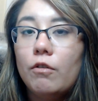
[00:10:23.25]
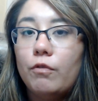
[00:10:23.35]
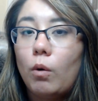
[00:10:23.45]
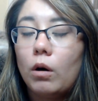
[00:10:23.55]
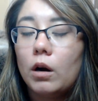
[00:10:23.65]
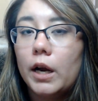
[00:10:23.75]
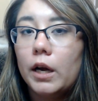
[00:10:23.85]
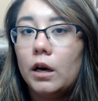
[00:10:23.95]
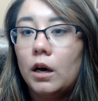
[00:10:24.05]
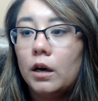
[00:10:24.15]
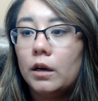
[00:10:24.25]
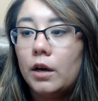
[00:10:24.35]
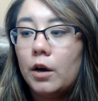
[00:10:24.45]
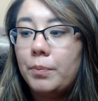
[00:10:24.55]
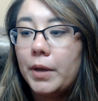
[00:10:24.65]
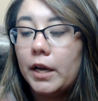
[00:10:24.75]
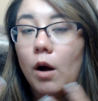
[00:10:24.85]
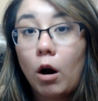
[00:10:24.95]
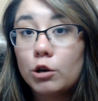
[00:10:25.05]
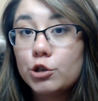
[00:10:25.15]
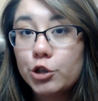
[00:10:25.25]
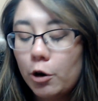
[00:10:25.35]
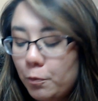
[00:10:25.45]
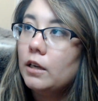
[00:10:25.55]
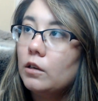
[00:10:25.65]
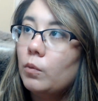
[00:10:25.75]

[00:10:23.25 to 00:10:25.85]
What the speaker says: for a big art show.